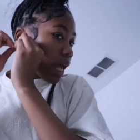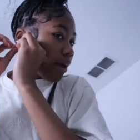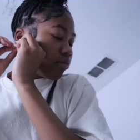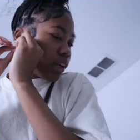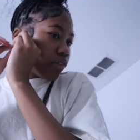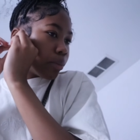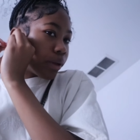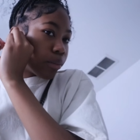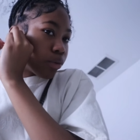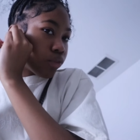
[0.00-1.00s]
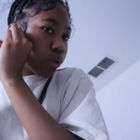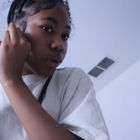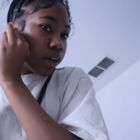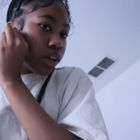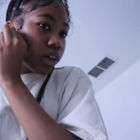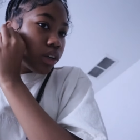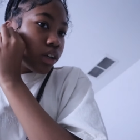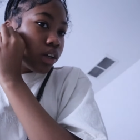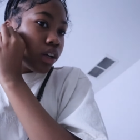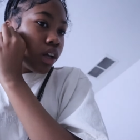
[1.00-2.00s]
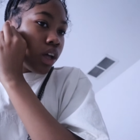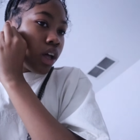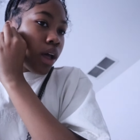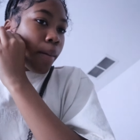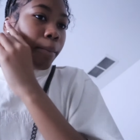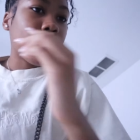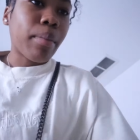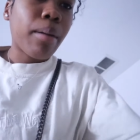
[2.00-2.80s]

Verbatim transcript: I've never been before, but